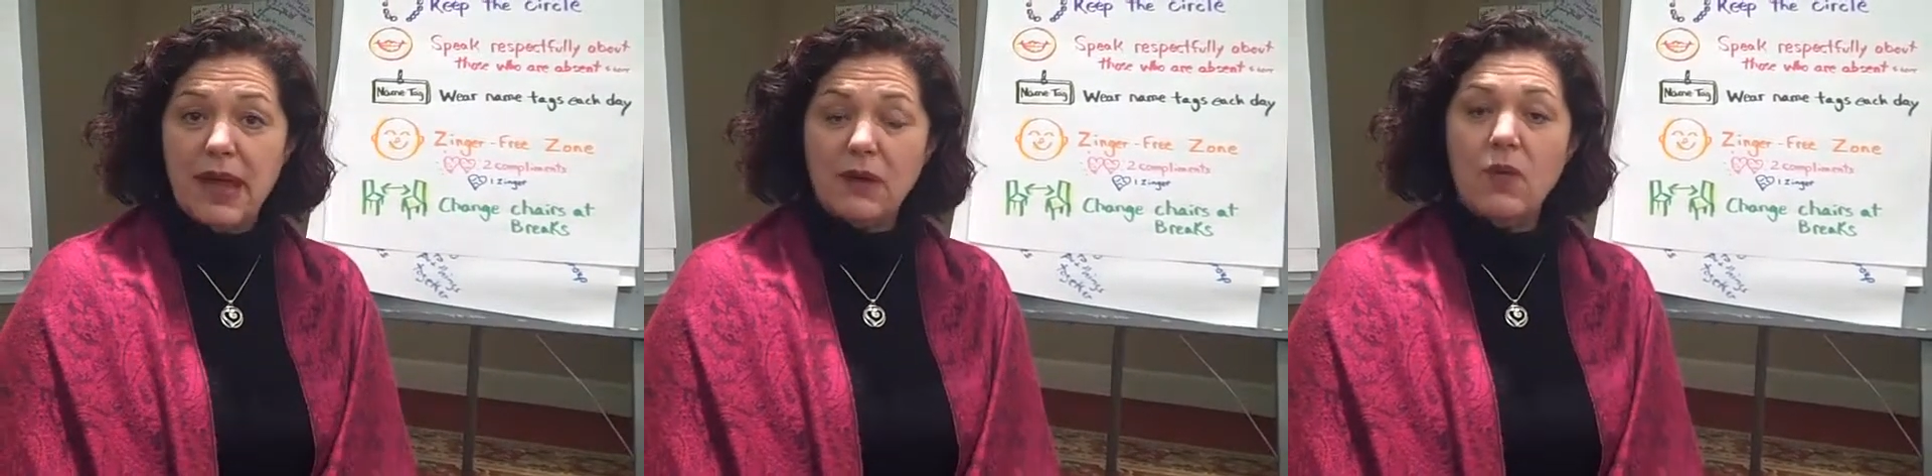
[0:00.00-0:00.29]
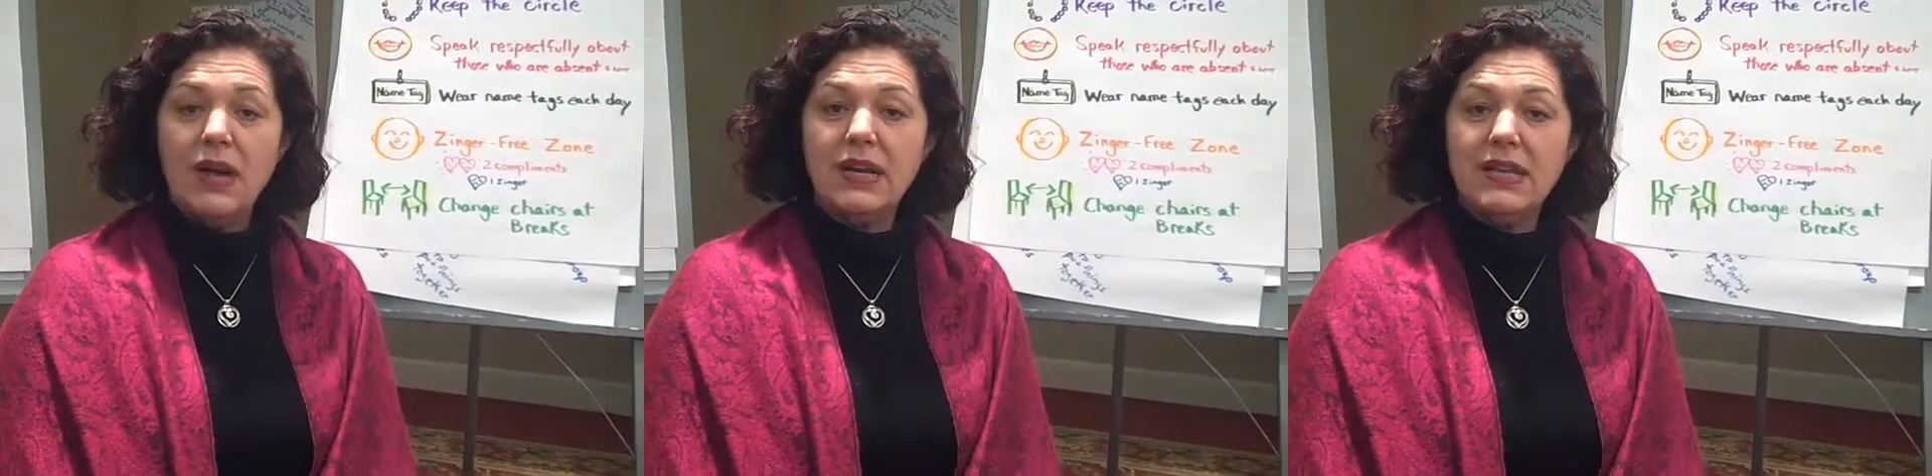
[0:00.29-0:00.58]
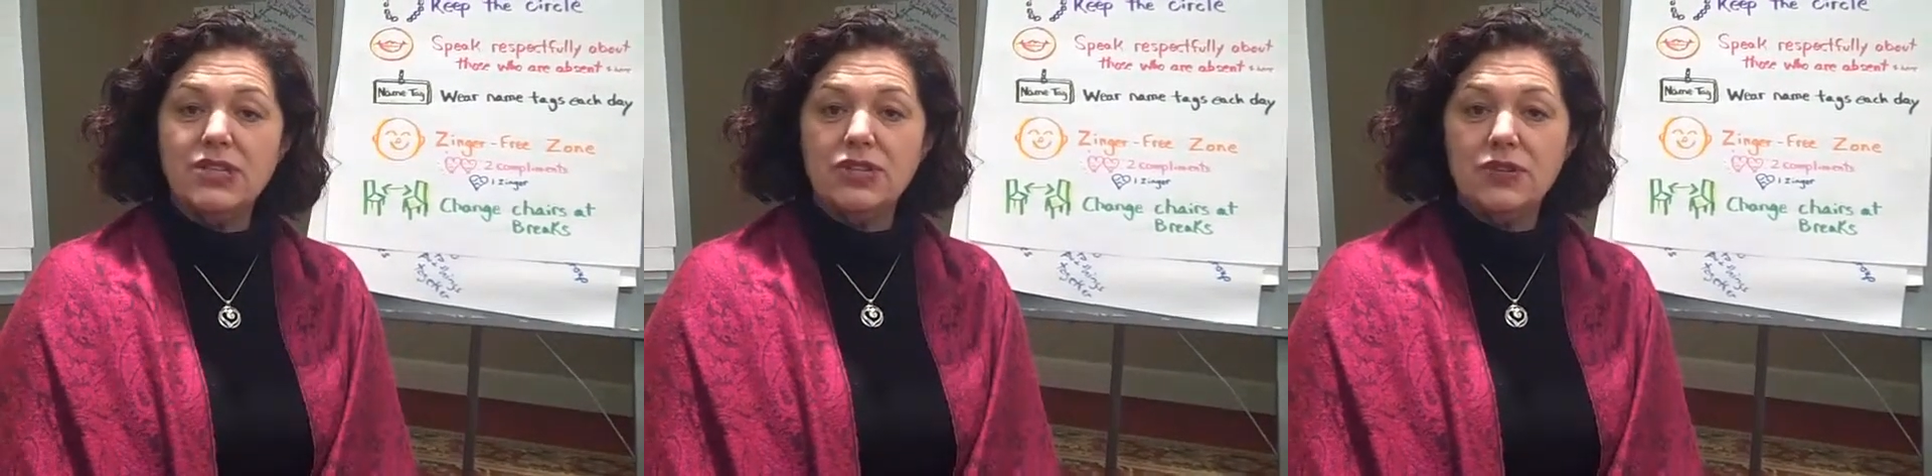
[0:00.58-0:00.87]
back what
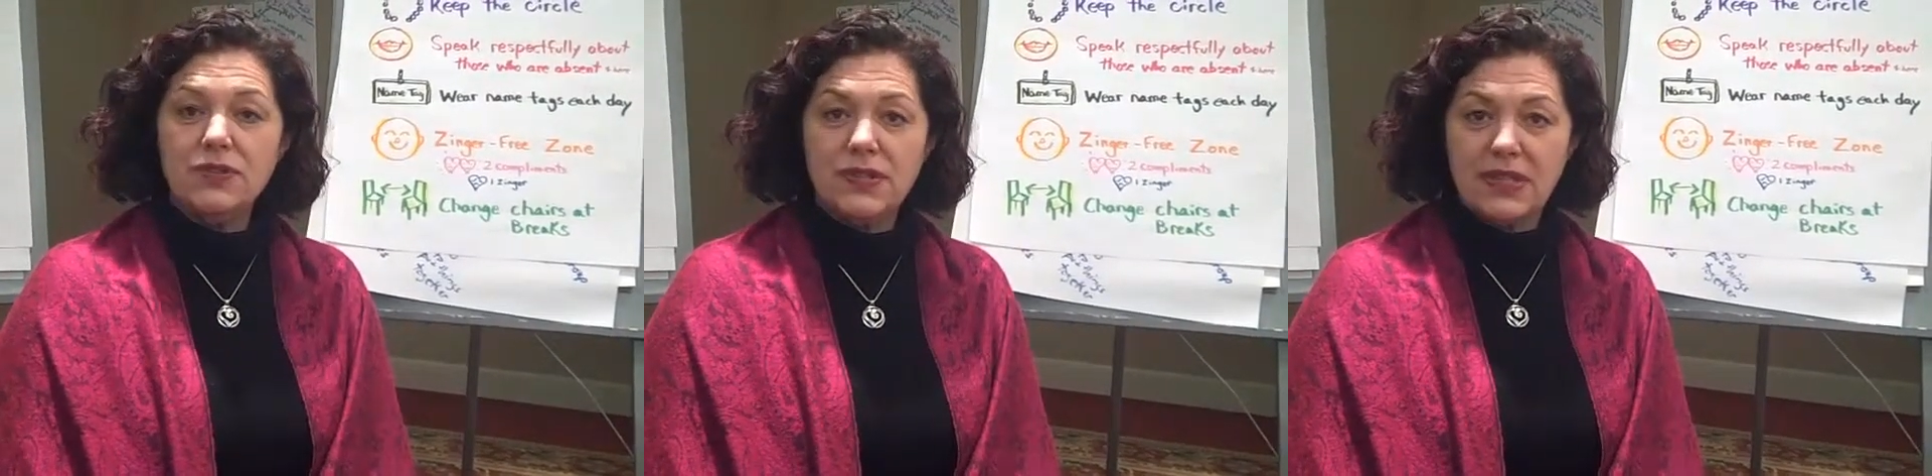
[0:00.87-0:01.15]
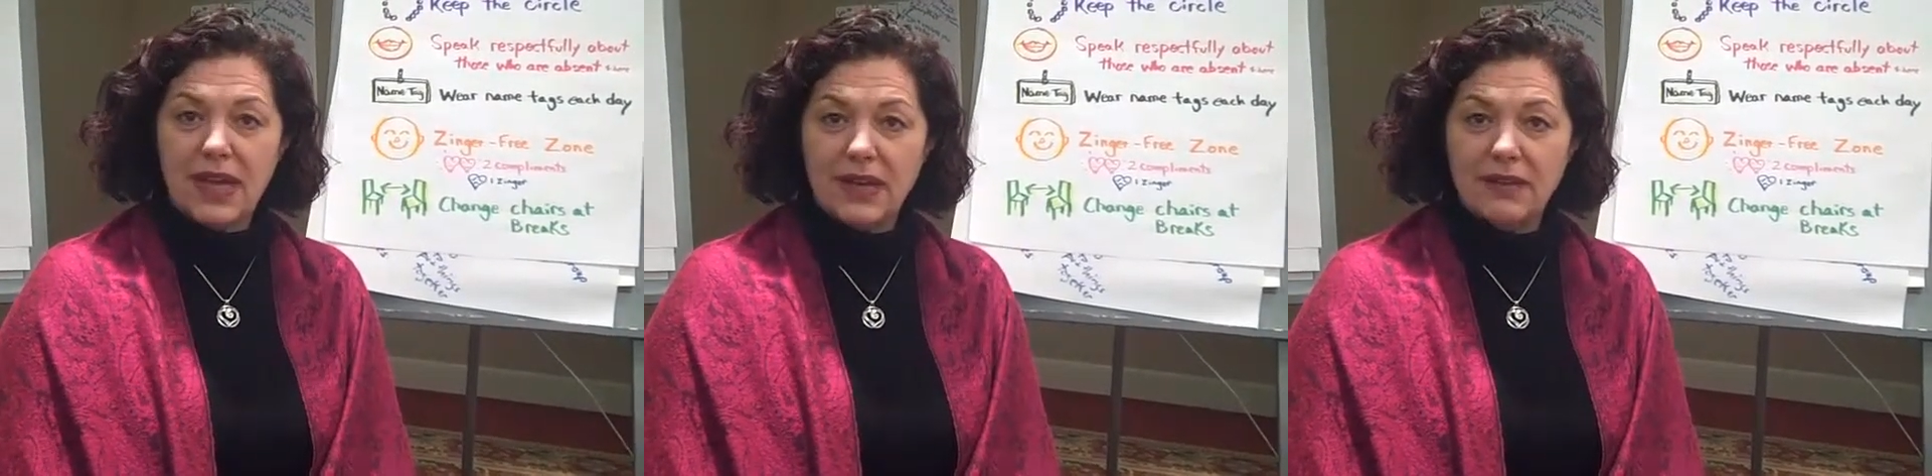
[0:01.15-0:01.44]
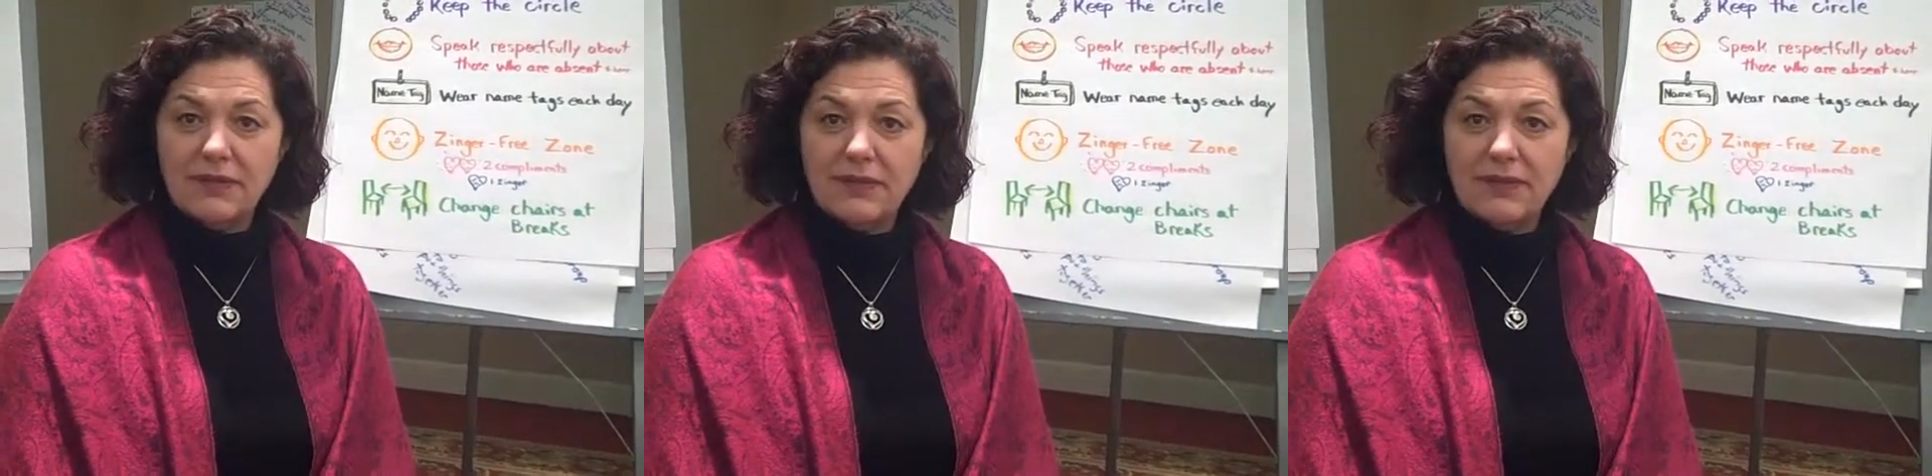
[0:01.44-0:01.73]
it is you've said.